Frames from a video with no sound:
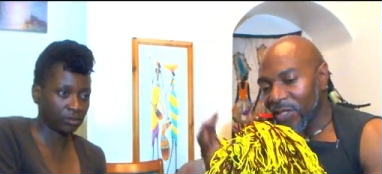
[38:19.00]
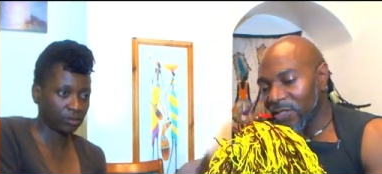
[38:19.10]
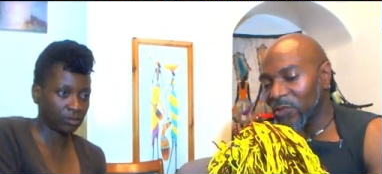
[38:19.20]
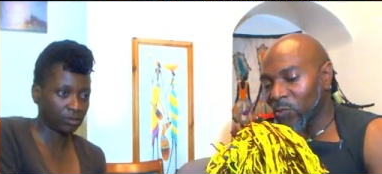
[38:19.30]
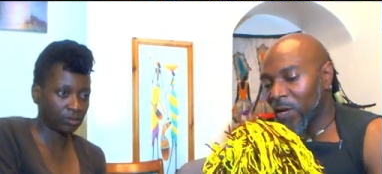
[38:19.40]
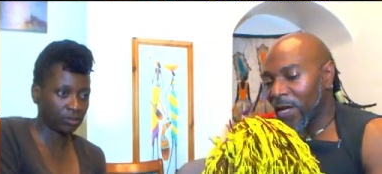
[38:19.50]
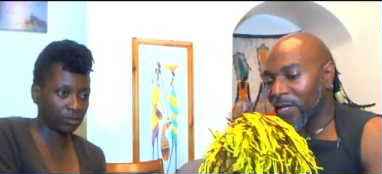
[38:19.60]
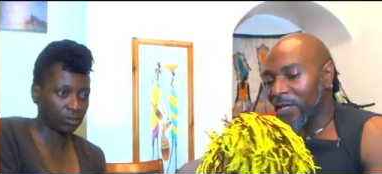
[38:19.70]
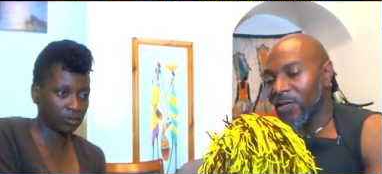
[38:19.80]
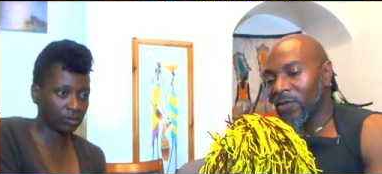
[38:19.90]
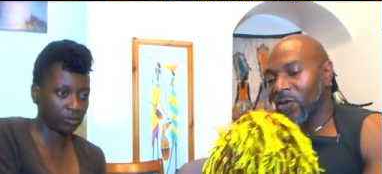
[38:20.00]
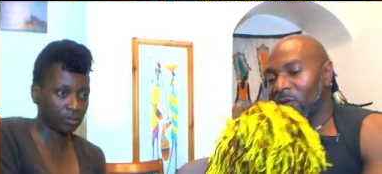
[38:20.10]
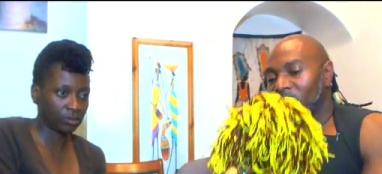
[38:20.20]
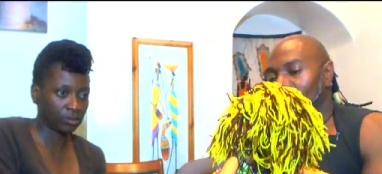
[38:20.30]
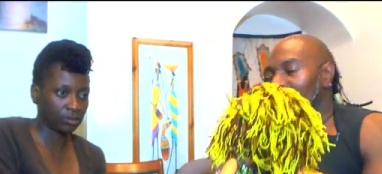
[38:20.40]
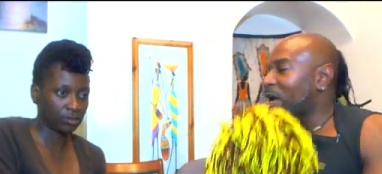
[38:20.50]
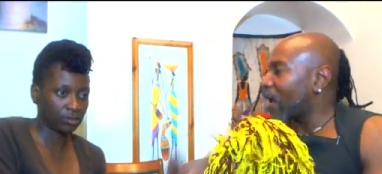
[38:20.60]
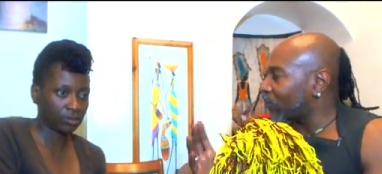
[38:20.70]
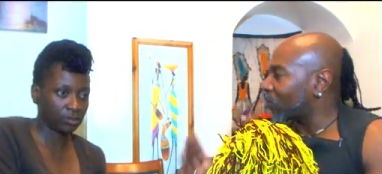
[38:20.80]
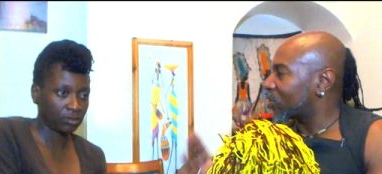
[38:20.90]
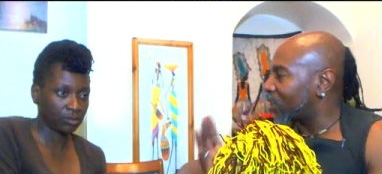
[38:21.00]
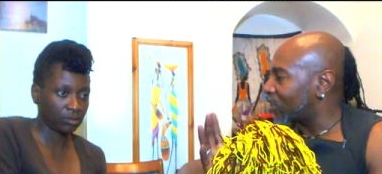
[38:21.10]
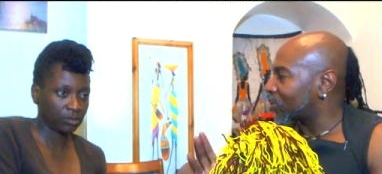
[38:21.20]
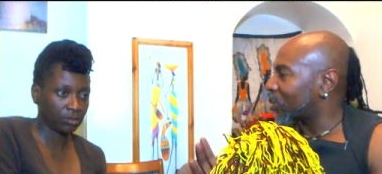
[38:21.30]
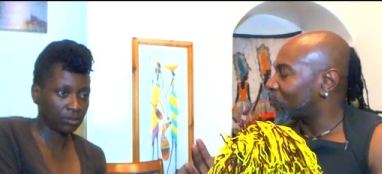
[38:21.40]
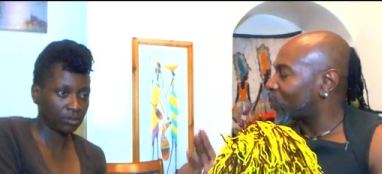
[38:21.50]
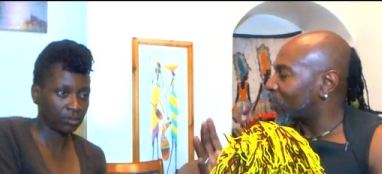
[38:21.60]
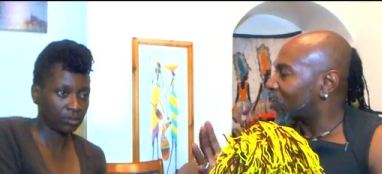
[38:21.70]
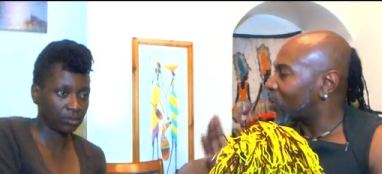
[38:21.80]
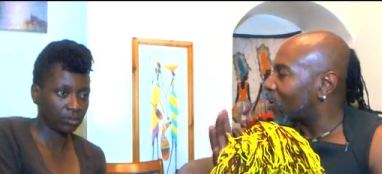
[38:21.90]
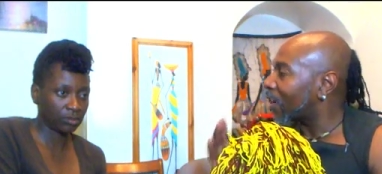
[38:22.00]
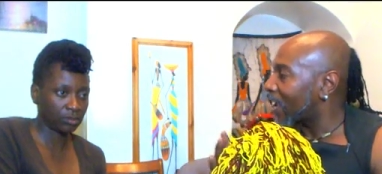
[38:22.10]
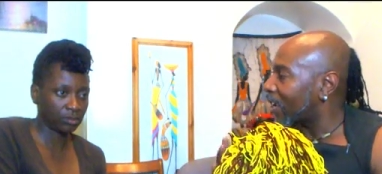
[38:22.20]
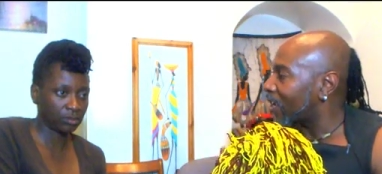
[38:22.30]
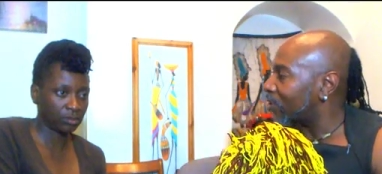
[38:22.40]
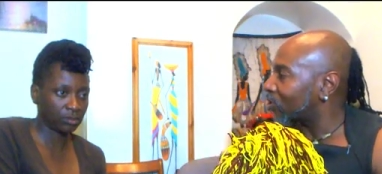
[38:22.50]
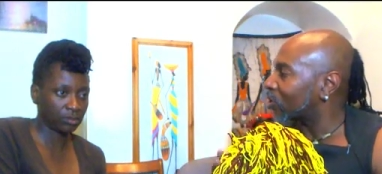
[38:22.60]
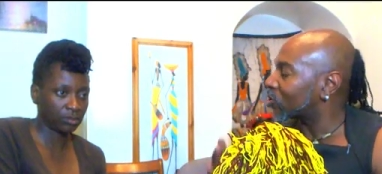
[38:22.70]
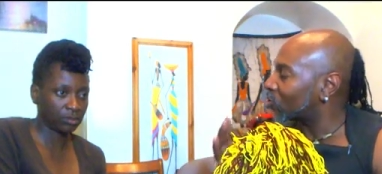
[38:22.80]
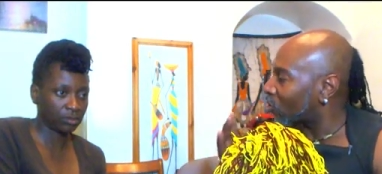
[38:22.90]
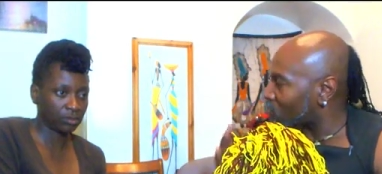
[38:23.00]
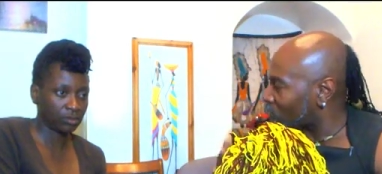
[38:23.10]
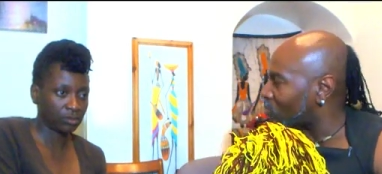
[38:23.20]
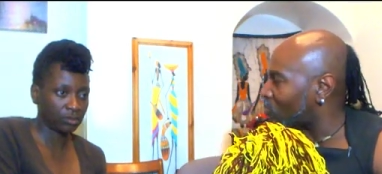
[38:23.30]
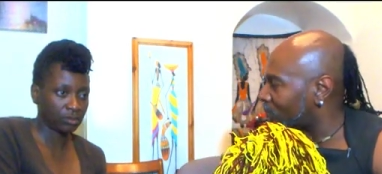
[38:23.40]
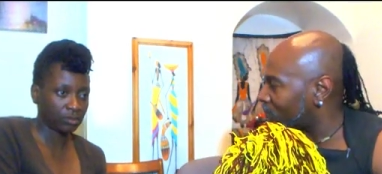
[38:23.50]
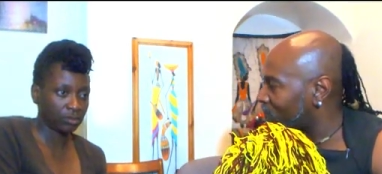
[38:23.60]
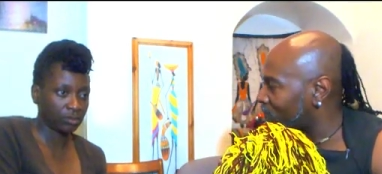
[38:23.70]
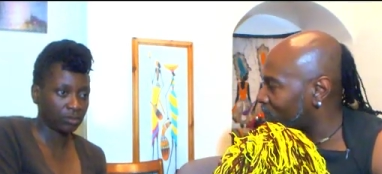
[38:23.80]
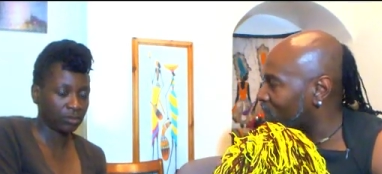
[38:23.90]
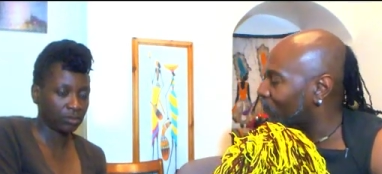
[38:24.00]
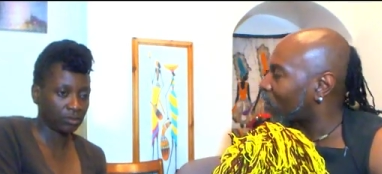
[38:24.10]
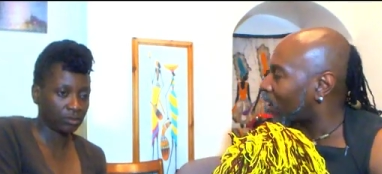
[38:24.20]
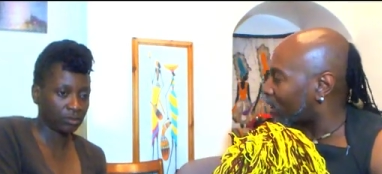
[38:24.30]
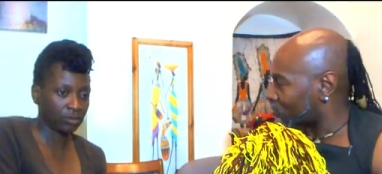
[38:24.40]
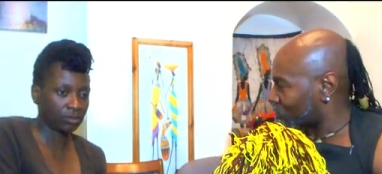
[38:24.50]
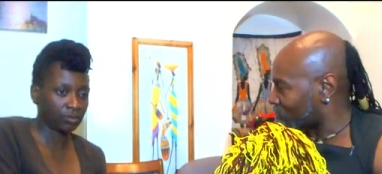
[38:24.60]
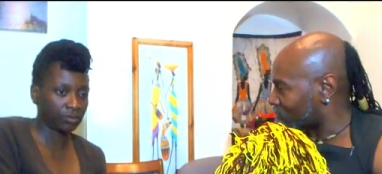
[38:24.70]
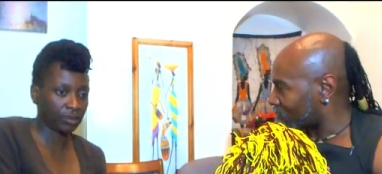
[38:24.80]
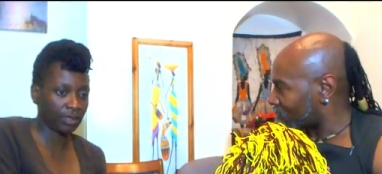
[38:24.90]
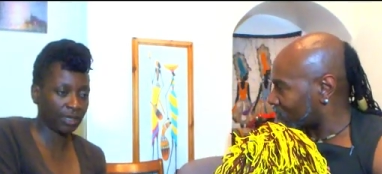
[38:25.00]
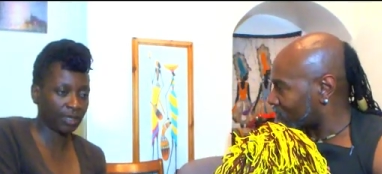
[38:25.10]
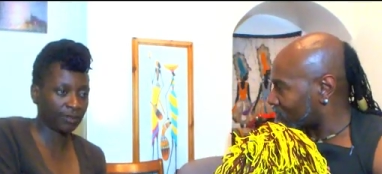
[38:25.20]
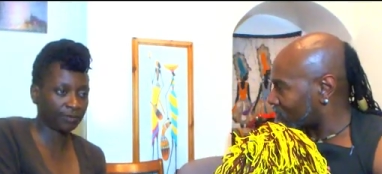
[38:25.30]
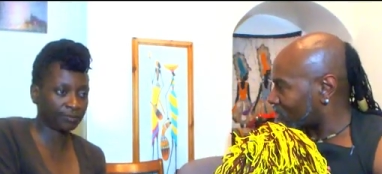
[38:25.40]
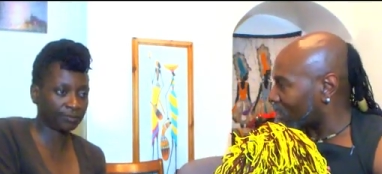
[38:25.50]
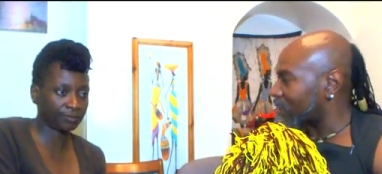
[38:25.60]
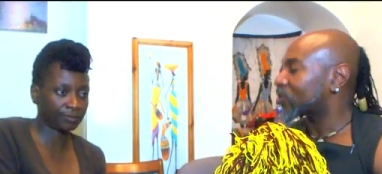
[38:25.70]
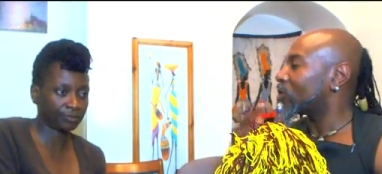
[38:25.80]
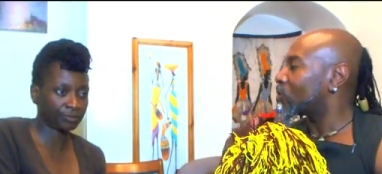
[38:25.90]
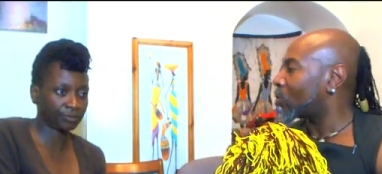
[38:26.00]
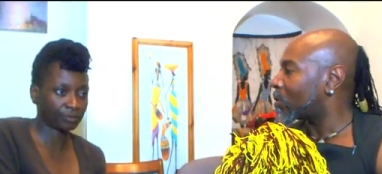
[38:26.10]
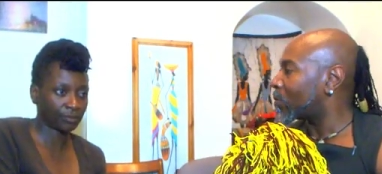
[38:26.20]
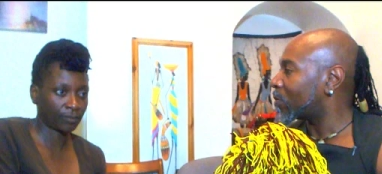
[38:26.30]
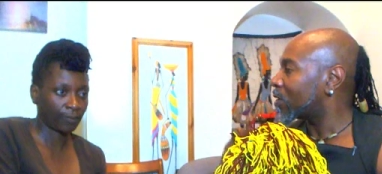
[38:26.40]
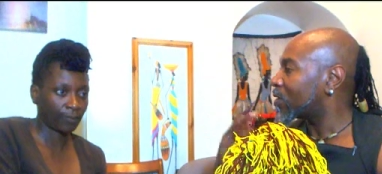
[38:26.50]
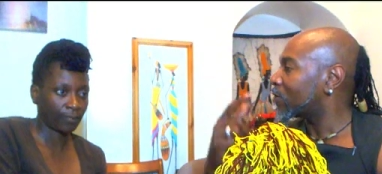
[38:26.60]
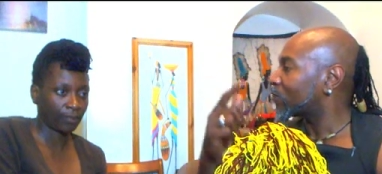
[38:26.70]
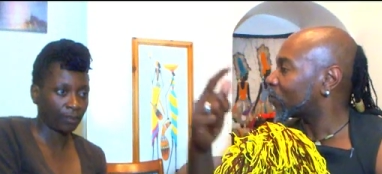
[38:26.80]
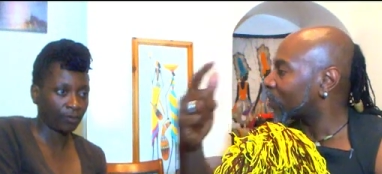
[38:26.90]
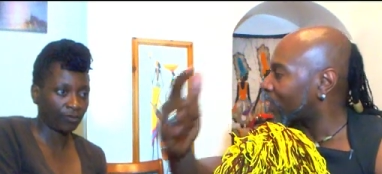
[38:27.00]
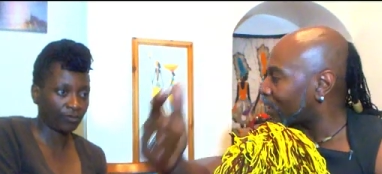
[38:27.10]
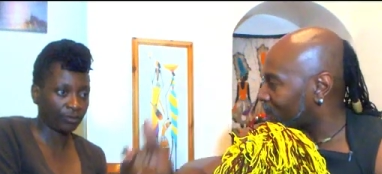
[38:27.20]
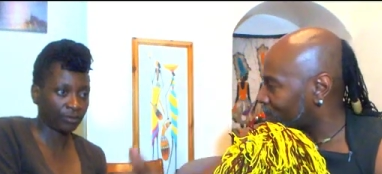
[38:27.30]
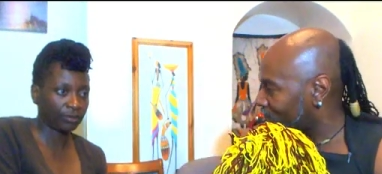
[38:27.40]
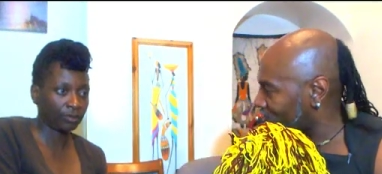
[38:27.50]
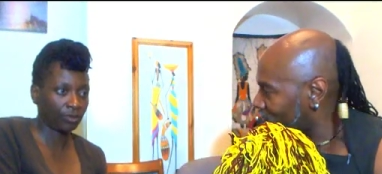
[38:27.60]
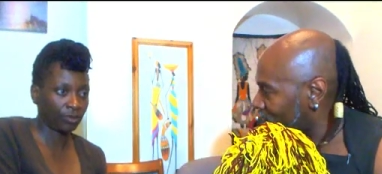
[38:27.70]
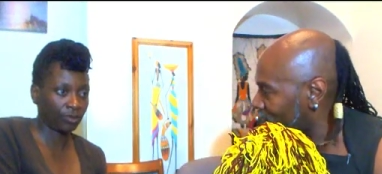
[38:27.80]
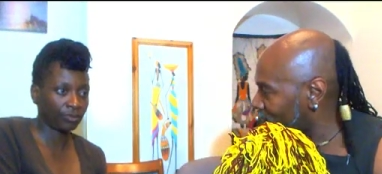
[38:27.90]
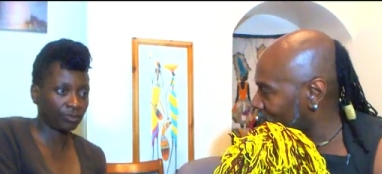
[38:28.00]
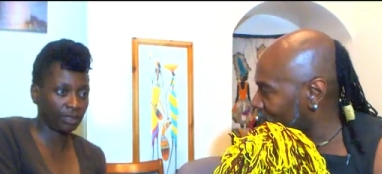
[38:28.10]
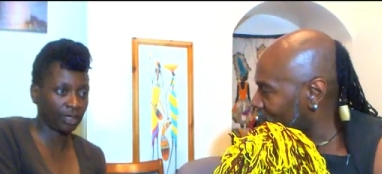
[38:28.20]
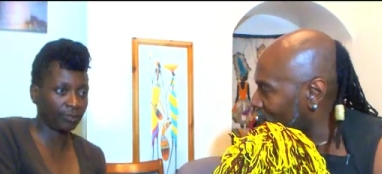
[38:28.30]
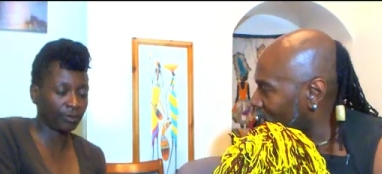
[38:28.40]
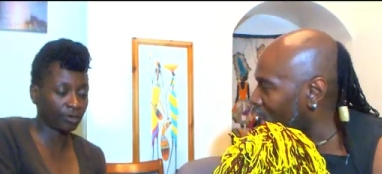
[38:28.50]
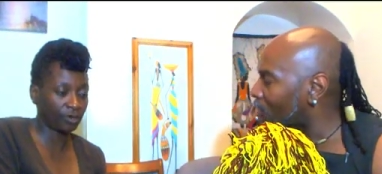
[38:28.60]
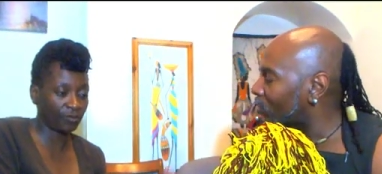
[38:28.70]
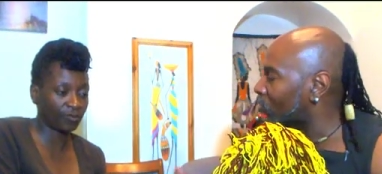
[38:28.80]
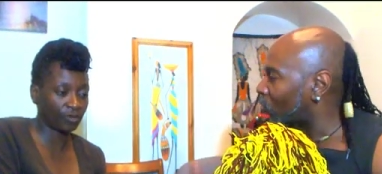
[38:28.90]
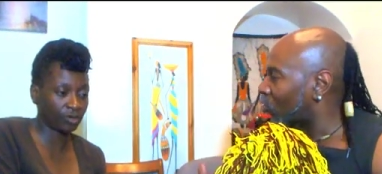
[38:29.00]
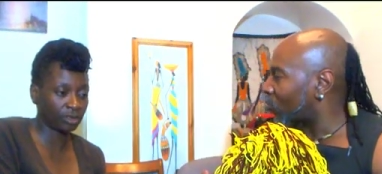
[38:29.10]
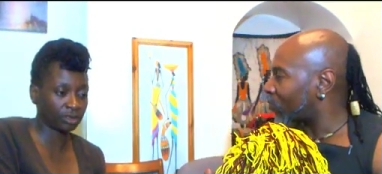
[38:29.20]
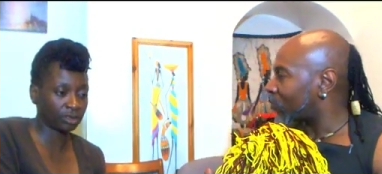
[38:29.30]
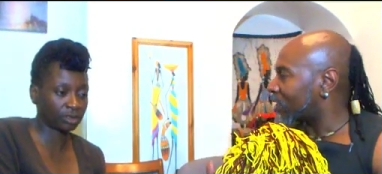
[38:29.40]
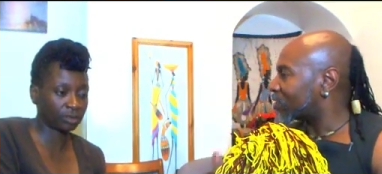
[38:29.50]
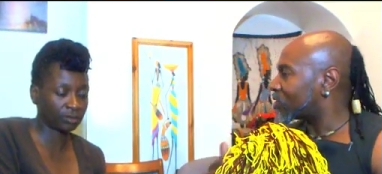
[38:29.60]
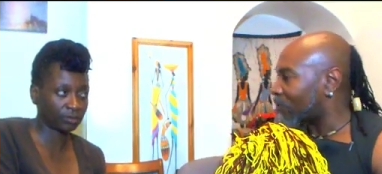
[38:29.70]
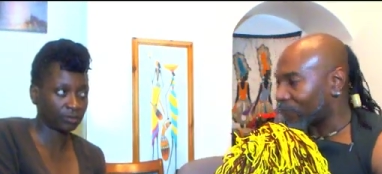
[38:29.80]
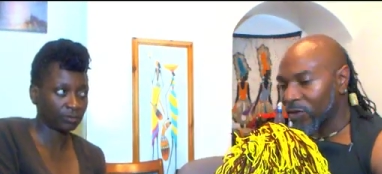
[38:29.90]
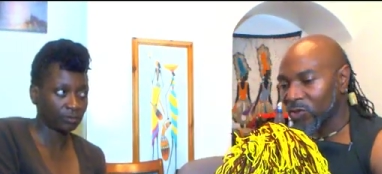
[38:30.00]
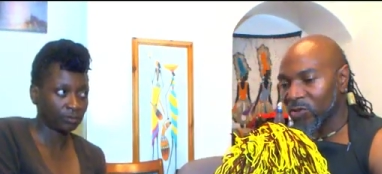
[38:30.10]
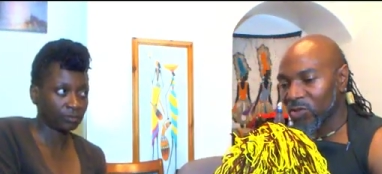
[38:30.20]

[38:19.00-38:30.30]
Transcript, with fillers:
Speaker 1: this is why we have to teach them from a young age, it's not the norm for us.
Speaker 2: Yeah.
Speaker 1: It's the norm for them.
Speaker 2: Yeah,
Speaker 1: but our norm is different. So